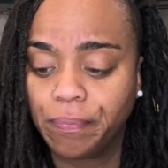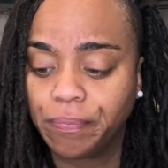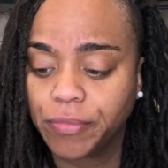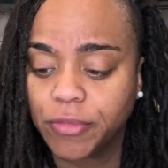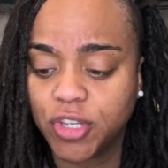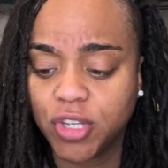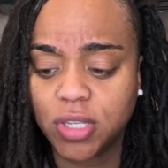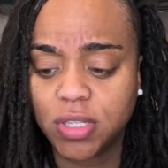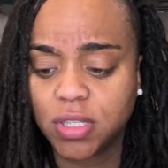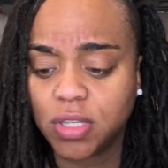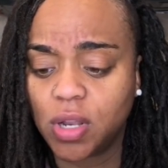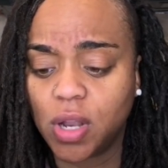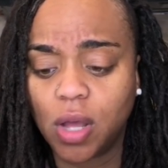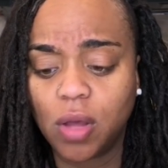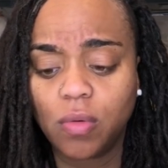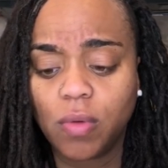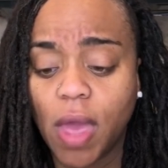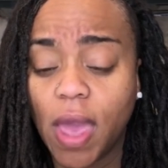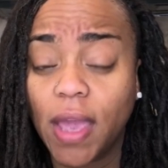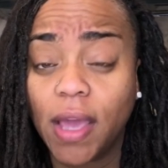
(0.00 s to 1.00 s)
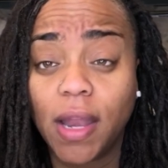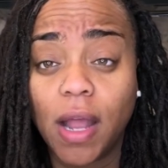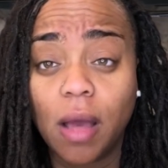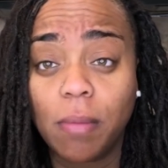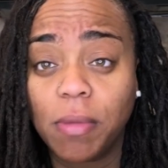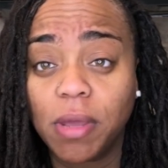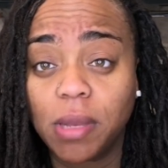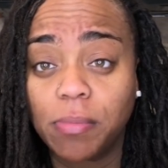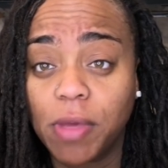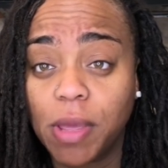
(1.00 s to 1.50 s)
just, hanging out,
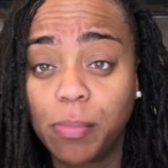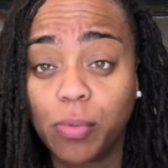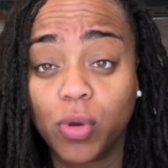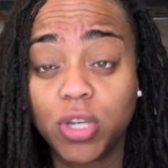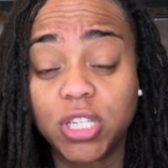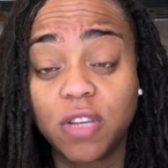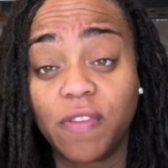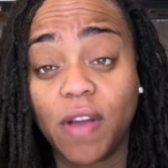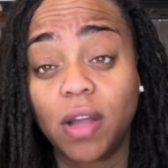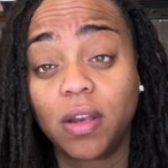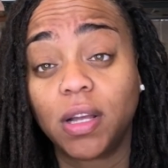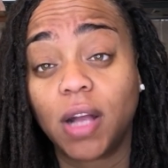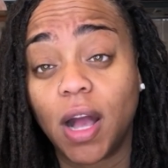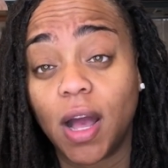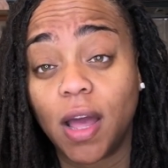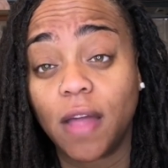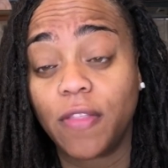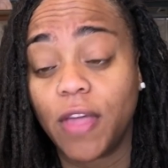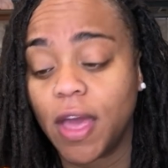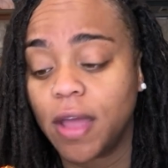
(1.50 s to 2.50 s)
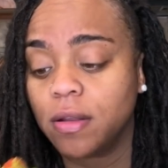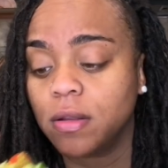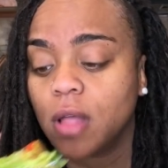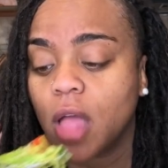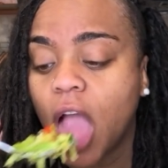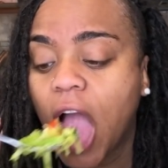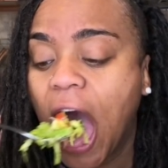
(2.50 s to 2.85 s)
meeting people, and she found a guy that